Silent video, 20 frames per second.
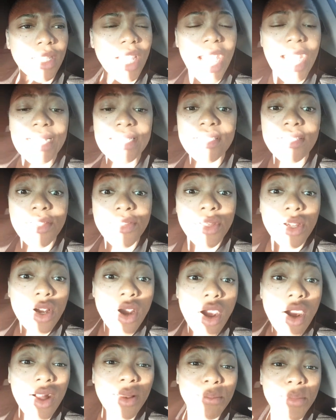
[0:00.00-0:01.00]
Answer the
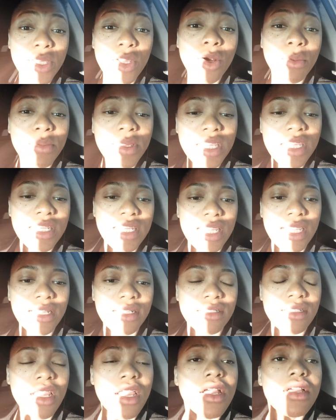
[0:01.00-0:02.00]
call. Be
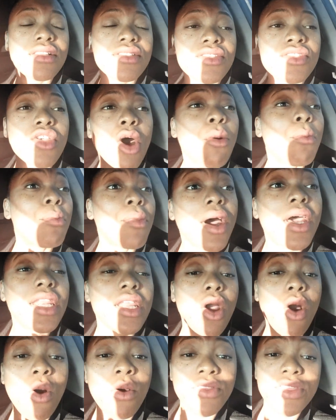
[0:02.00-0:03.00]
obedient.
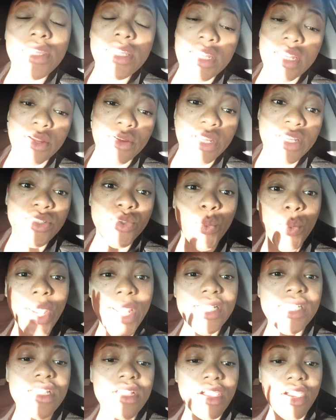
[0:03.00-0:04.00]
Somebody out there is
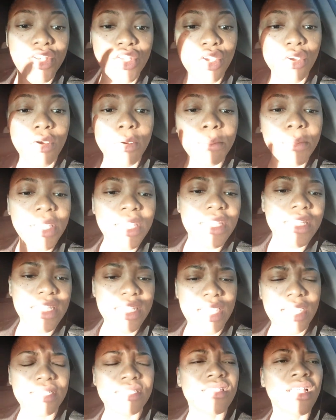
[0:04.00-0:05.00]
waiting on your
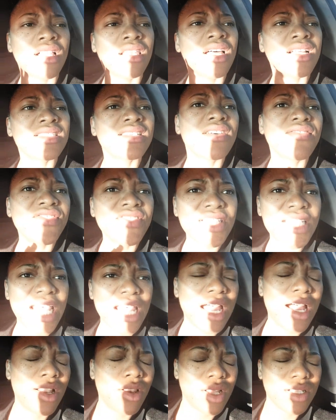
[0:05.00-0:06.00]
obedience. A lot of
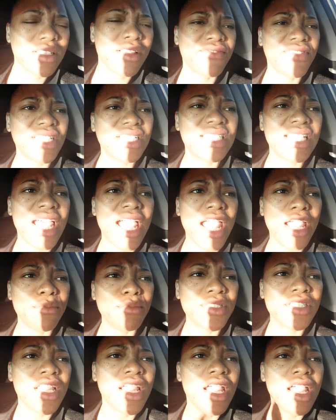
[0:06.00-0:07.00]
the
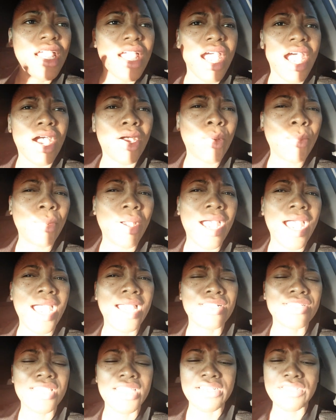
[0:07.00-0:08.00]
times,
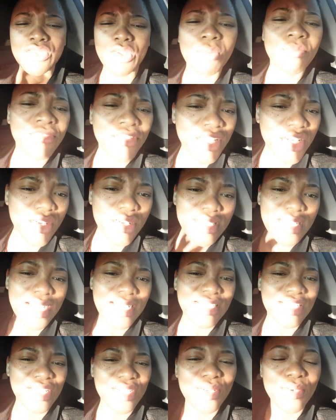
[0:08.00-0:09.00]
there are some videos
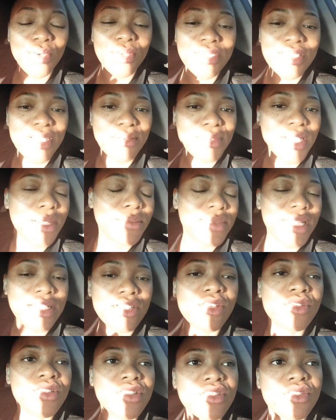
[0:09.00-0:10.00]
that, you know, sometimes I
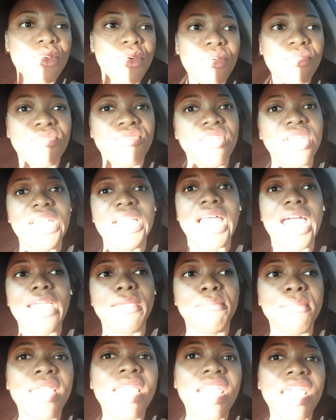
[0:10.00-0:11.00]
just don't feel
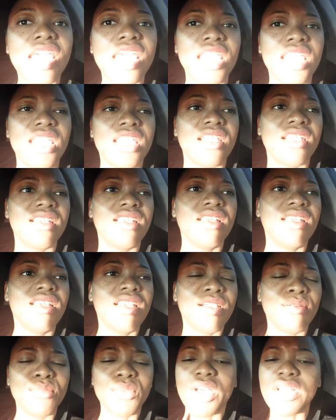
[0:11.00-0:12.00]
like making.
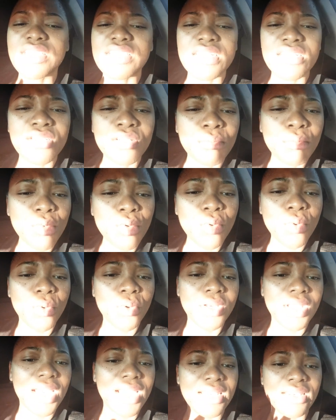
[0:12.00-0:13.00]
Not in the
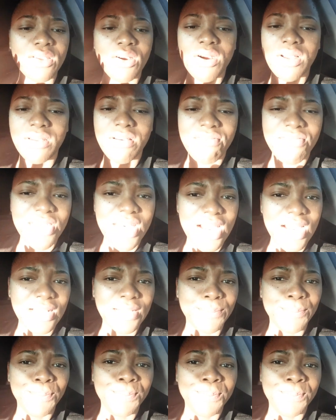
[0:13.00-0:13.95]
mood and all of that.